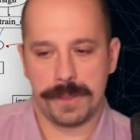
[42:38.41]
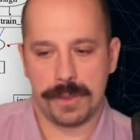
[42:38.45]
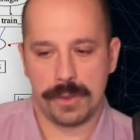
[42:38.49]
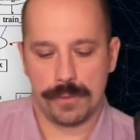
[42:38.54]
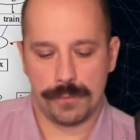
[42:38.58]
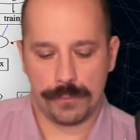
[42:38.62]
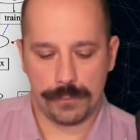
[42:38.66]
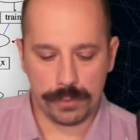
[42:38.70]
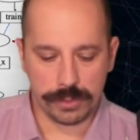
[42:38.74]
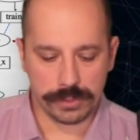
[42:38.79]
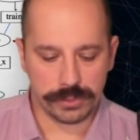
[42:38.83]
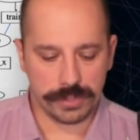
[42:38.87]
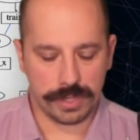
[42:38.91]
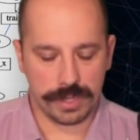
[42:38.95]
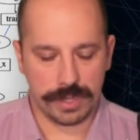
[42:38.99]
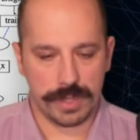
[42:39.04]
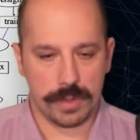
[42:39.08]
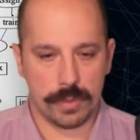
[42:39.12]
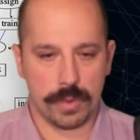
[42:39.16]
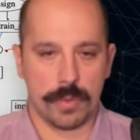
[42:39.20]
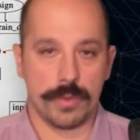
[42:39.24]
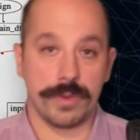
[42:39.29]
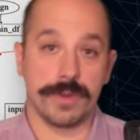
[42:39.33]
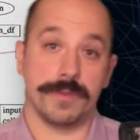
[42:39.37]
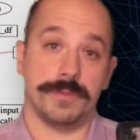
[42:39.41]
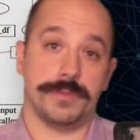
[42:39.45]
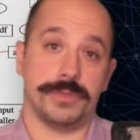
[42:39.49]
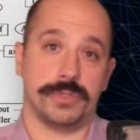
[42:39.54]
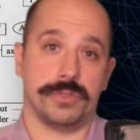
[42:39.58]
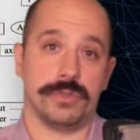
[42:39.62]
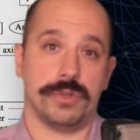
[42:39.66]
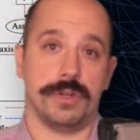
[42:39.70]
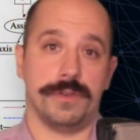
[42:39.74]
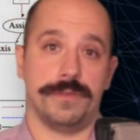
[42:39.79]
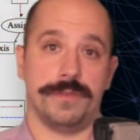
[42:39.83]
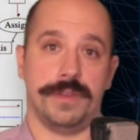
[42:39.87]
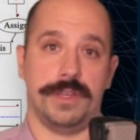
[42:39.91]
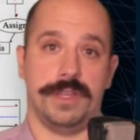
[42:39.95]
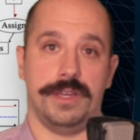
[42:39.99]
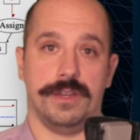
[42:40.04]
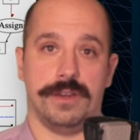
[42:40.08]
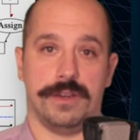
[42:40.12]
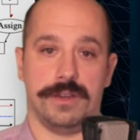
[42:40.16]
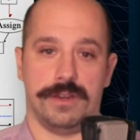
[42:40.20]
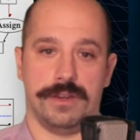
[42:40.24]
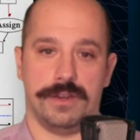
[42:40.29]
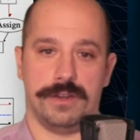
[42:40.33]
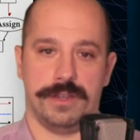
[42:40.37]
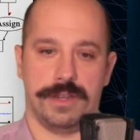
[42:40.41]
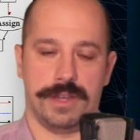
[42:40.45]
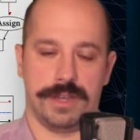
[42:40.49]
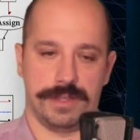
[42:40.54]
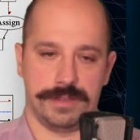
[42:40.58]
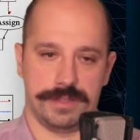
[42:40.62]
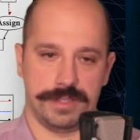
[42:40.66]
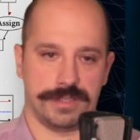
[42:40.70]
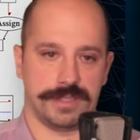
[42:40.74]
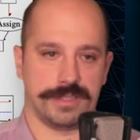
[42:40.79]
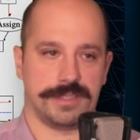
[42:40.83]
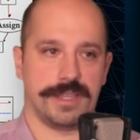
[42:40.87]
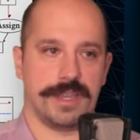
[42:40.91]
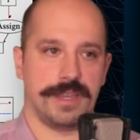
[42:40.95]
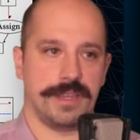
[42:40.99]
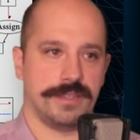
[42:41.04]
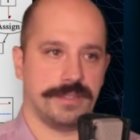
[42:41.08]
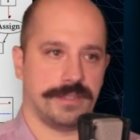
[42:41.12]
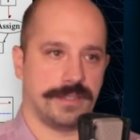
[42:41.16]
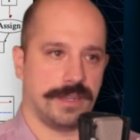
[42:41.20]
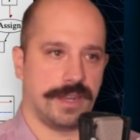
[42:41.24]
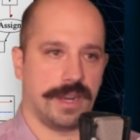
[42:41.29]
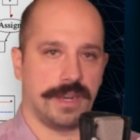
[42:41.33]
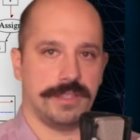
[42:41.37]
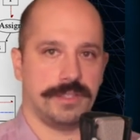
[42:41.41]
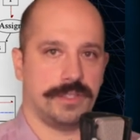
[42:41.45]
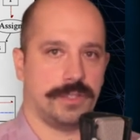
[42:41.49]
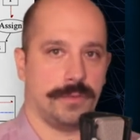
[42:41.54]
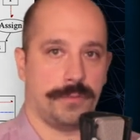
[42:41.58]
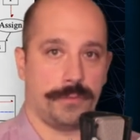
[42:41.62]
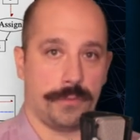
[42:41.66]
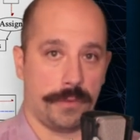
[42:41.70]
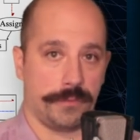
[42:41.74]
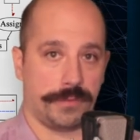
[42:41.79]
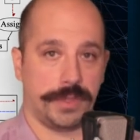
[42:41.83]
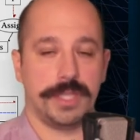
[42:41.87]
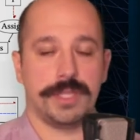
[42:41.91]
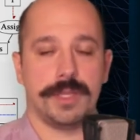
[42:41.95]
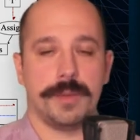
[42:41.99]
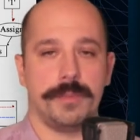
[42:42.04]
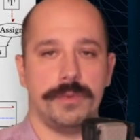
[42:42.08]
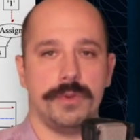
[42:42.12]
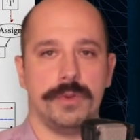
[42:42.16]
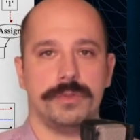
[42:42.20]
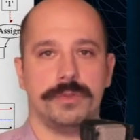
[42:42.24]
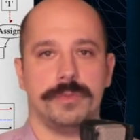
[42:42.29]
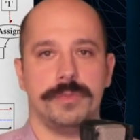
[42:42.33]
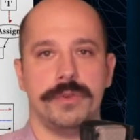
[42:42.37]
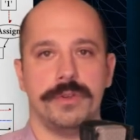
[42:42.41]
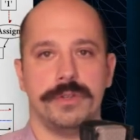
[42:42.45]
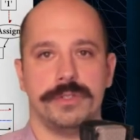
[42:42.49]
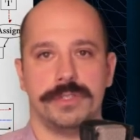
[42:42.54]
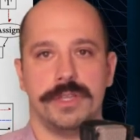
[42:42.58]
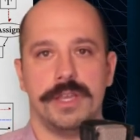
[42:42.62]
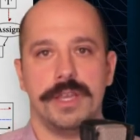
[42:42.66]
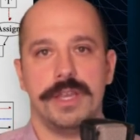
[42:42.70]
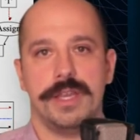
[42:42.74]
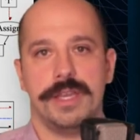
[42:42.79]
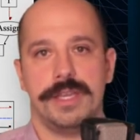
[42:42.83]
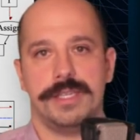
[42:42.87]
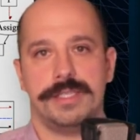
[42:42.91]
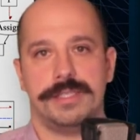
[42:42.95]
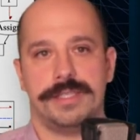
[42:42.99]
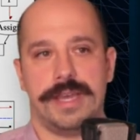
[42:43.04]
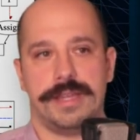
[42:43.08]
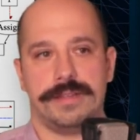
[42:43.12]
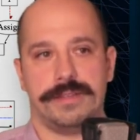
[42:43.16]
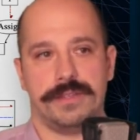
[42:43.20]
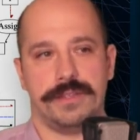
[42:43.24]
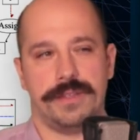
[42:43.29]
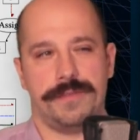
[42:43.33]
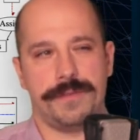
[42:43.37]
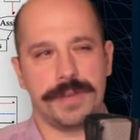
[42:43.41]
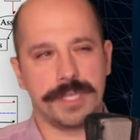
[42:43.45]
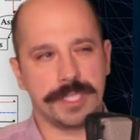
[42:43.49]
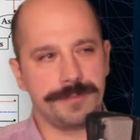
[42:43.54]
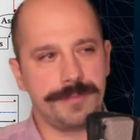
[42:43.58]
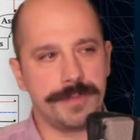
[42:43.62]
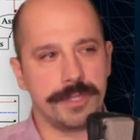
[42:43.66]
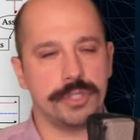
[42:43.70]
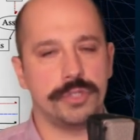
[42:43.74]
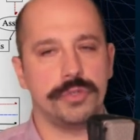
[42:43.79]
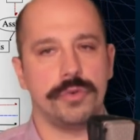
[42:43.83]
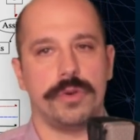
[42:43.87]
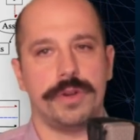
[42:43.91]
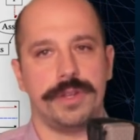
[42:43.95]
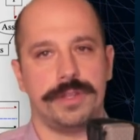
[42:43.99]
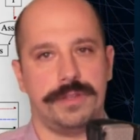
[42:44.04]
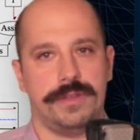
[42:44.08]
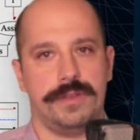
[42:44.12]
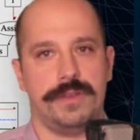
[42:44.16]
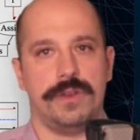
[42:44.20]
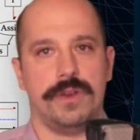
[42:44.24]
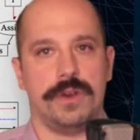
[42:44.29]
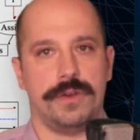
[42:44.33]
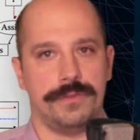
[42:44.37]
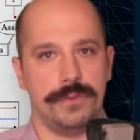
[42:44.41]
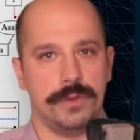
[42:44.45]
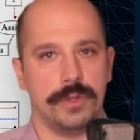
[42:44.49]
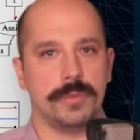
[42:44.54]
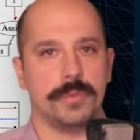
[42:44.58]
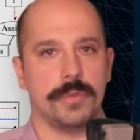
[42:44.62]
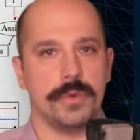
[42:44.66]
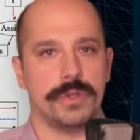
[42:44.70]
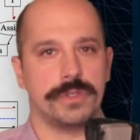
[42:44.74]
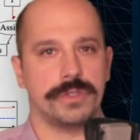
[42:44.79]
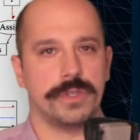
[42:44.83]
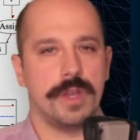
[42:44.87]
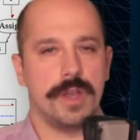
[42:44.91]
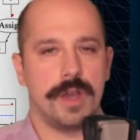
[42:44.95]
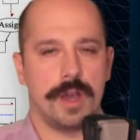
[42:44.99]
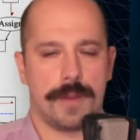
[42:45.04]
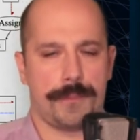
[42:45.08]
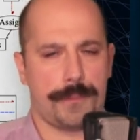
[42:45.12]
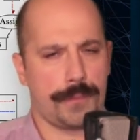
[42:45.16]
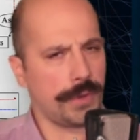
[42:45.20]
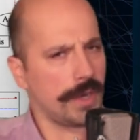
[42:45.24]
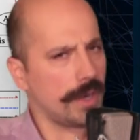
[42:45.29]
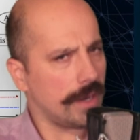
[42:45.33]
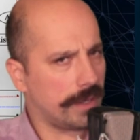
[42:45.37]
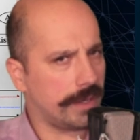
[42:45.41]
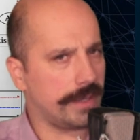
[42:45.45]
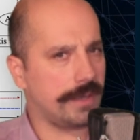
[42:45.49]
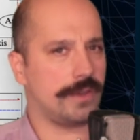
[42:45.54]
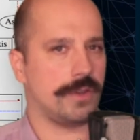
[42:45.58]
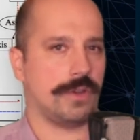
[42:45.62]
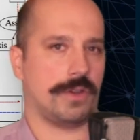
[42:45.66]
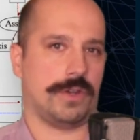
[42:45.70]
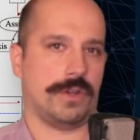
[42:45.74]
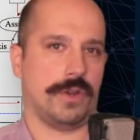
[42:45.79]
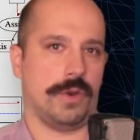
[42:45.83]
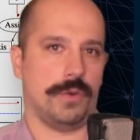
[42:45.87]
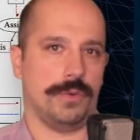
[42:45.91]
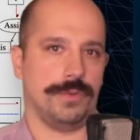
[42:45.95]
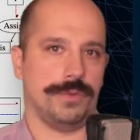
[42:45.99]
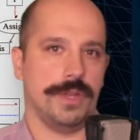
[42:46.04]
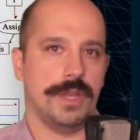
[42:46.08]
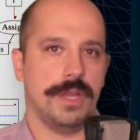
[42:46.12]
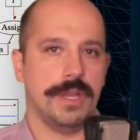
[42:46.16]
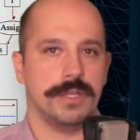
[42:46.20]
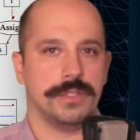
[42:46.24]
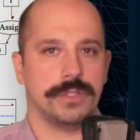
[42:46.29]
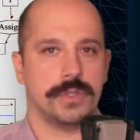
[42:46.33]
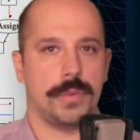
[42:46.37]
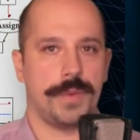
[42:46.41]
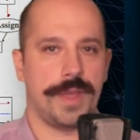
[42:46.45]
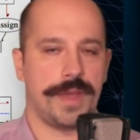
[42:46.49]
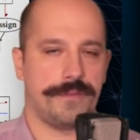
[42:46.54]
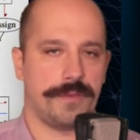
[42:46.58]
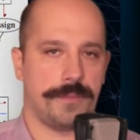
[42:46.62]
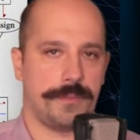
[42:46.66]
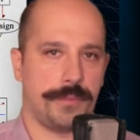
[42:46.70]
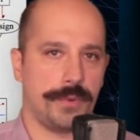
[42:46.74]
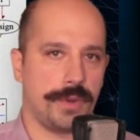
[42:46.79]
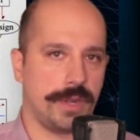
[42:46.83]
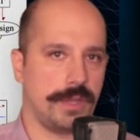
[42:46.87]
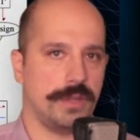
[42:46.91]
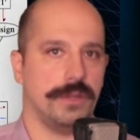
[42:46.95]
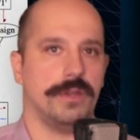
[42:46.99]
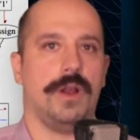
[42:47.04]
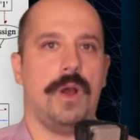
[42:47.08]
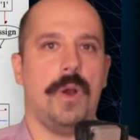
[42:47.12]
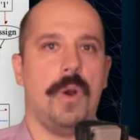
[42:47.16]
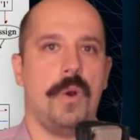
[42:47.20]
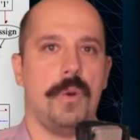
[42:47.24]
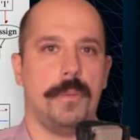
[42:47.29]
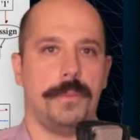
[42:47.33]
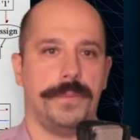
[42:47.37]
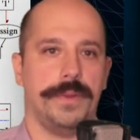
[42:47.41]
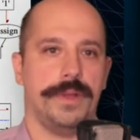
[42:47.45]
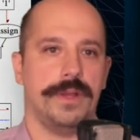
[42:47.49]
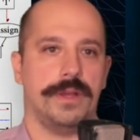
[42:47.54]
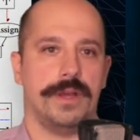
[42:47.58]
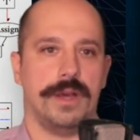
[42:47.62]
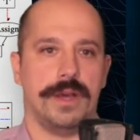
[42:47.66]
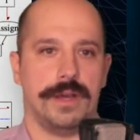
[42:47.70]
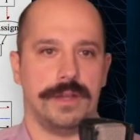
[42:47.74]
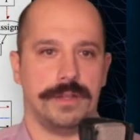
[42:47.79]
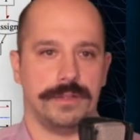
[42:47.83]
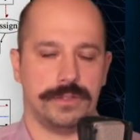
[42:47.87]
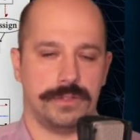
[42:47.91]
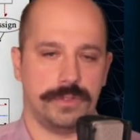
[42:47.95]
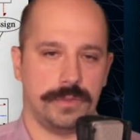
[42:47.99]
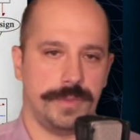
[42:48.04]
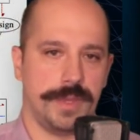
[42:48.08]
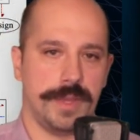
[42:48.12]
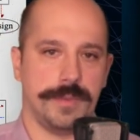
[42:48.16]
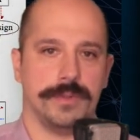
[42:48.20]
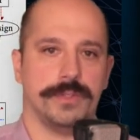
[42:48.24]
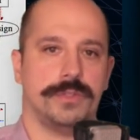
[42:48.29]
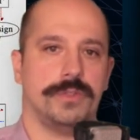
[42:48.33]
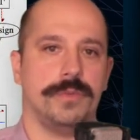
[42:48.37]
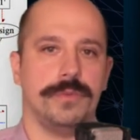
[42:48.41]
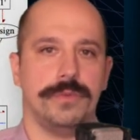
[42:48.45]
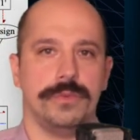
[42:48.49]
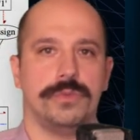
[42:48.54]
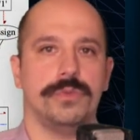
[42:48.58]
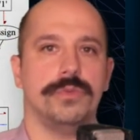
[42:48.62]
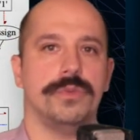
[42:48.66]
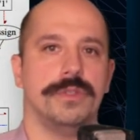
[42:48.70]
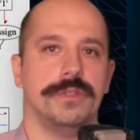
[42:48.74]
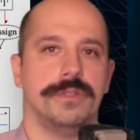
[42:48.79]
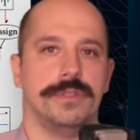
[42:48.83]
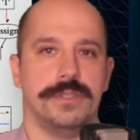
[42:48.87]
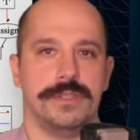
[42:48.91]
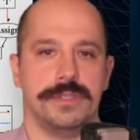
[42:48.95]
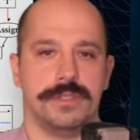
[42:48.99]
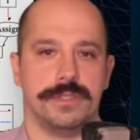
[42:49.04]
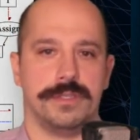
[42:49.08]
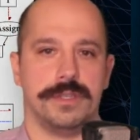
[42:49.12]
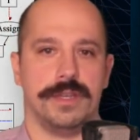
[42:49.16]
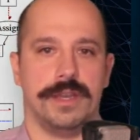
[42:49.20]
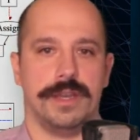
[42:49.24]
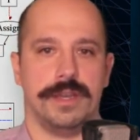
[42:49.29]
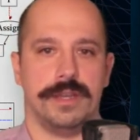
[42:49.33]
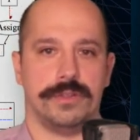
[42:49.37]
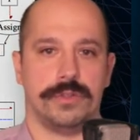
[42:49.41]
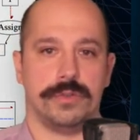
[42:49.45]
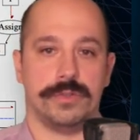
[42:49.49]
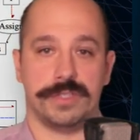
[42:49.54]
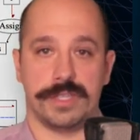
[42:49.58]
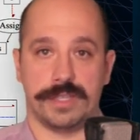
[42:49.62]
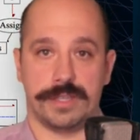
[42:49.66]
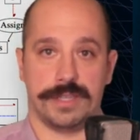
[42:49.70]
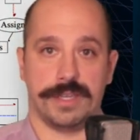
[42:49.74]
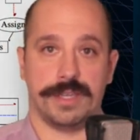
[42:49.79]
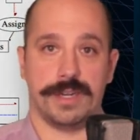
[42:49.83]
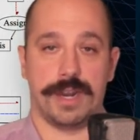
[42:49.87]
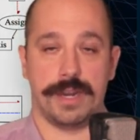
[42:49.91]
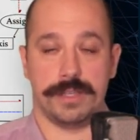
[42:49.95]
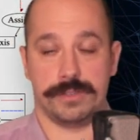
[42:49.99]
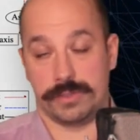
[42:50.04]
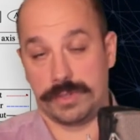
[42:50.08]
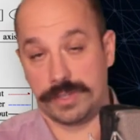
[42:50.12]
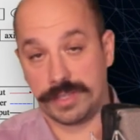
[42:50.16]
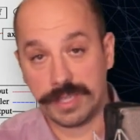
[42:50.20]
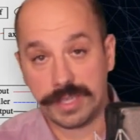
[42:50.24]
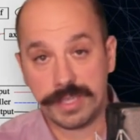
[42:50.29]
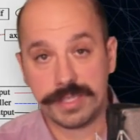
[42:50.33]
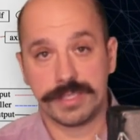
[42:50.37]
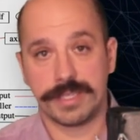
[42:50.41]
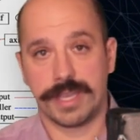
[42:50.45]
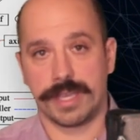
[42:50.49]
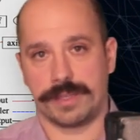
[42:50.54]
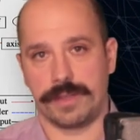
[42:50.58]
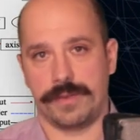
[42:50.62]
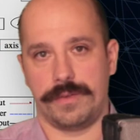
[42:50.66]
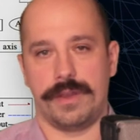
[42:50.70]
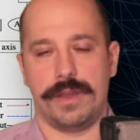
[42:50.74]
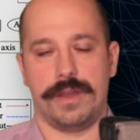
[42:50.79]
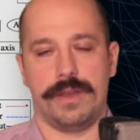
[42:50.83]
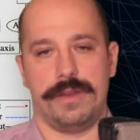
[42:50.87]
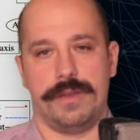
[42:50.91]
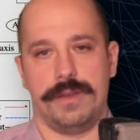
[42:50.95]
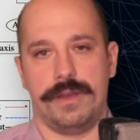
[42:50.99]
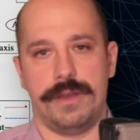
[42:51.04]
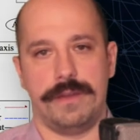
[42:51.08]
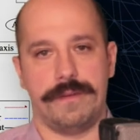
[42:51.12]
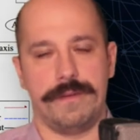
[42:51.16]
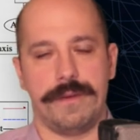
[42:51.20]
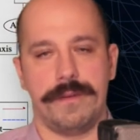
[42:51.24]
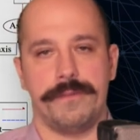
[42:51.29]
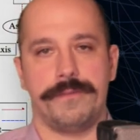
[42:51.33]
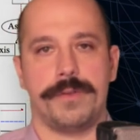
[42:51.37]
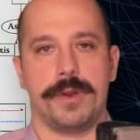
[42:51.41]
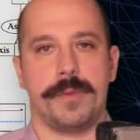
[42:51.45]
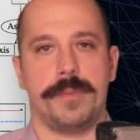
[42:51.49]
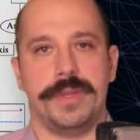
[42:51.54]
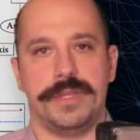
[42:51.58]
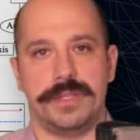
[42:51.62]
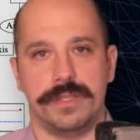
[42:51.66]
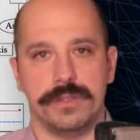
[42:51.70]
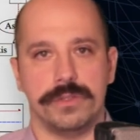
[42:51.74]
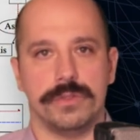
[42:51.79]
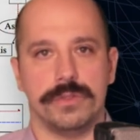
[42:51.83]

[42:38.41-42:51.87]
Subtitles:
Fortunately, what we observe in our data science analysis of GitHub notebooks is that the vast majority of notebooks are pretty linear code. So we have a pretty good hope to be able to do this through static analysis, or at least get a fair bit